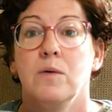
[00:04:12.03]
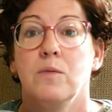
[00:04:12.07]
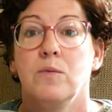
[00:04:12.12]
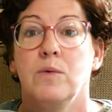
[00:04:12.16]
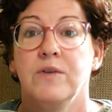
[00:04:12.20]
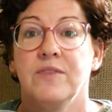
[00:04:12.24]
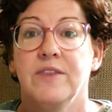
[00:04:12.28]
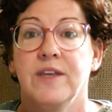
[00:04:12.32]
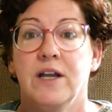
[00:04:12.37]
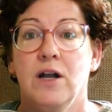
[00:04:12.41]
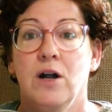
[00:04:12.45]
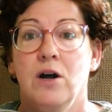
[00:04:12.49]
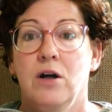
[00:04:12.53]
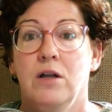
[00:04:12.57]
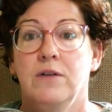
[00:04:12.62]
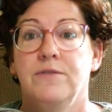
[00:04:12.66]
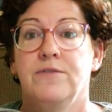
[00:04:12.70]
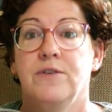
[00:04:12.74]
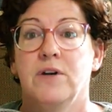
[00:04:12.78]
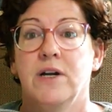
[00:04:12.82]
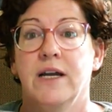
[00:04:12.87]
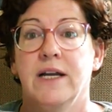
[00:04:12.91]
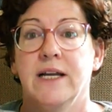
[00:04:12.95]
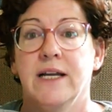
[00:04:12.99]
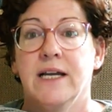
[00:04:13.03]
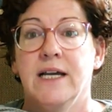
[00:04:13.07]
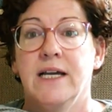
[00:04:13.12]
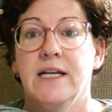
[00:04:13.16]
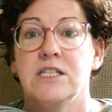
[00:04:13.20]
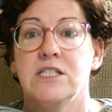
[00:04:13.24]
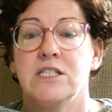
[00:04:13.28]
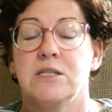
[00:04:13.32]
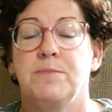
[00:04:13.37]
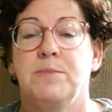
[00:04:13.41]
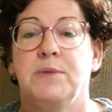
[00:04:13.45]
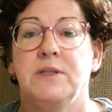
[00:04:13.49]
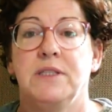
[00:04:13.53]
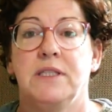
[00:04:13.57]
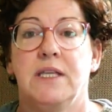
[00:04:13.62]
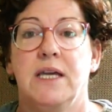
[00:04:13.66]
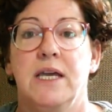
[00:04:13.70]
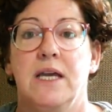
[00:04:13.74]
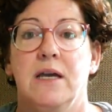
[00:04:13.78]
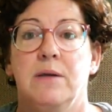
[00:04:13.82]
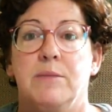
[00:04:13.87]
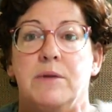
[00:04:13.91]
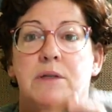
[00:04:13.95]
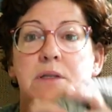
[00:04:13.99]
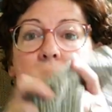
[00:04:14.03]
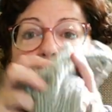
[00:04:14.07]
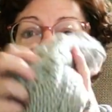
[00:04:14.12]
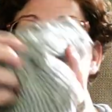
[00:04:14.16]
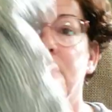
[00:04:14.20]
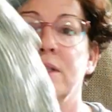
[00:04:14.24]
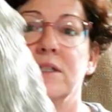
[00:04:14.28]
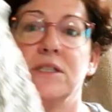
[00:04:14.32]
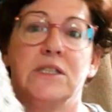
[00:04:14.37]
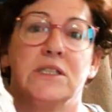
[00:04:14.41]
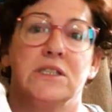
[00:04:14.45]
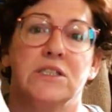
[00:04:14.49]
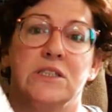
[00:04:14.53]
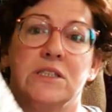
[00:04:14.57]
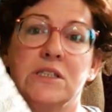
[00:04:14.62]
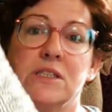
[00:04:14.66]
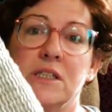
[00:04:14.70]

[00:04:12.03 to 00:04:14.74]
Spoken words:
they called for, and I kind of split the hem a little bit just to